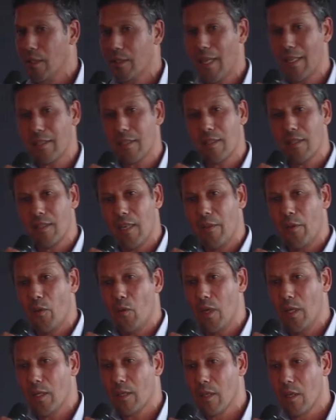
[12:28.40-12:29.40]
That is another
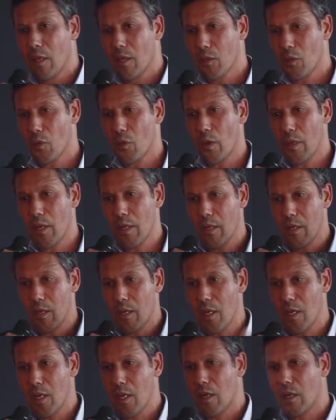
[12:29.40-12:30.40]
one. So
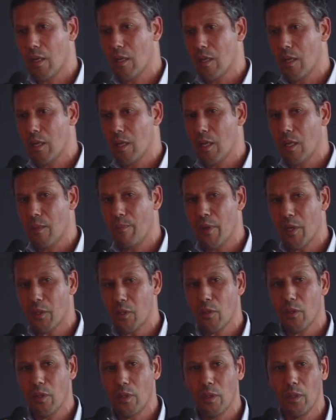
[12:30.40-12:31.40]
the
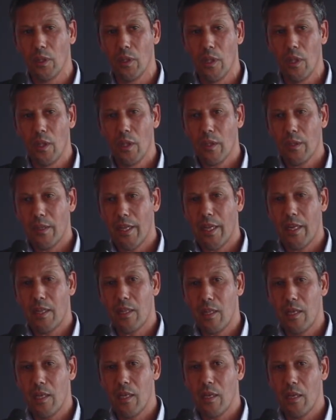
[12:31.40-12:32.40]
personal
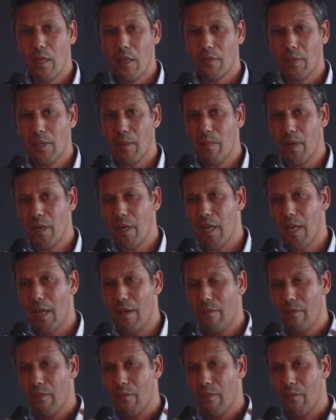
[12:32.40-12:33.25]
data, if somebody